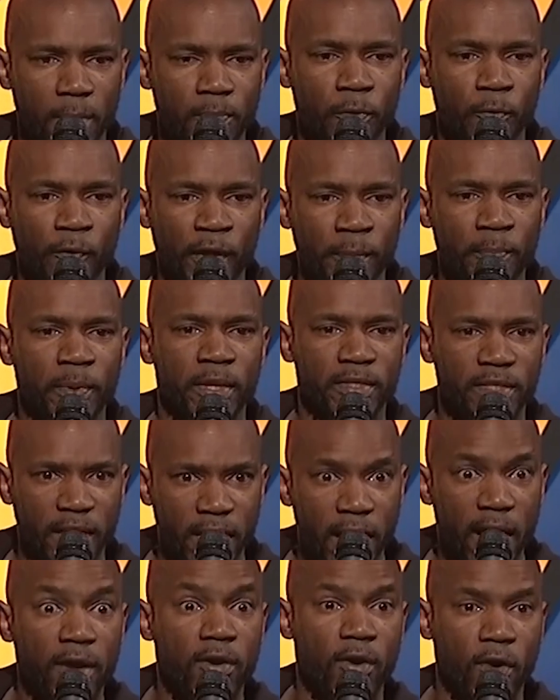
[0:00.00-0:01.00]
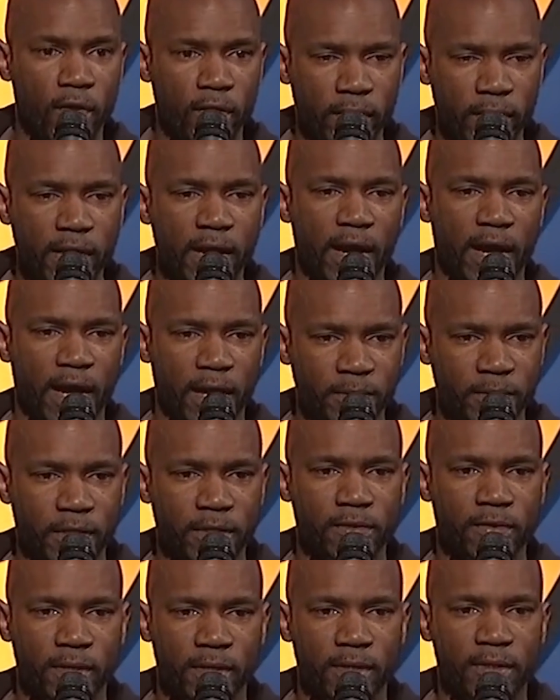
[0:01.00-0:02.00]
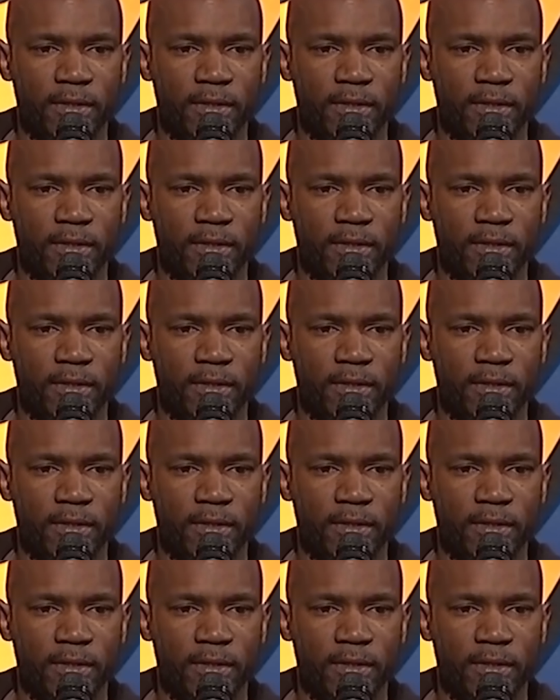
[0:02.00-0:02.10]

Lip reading: I'm the rapist and I'll call the cops. That's right.